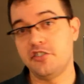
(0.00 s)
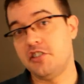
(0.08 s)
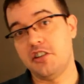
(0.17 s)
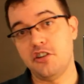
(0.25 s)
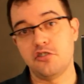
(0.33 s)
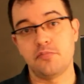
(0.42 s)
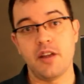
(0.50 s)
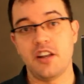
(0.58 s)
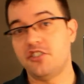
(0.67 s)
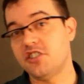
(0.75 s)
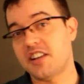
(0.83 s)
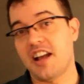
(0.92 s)
that you
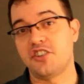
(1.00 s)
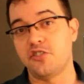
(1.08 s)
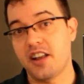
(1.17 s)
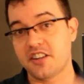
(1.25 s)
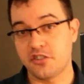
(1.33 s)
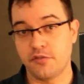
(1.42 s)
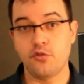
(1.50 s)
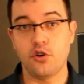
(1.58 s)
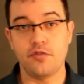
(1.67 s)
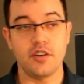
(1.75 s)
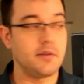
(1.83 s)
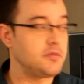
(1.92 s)
spent just got you an extra 4
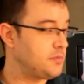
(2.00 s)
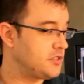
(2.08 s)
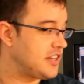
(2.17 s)
frames per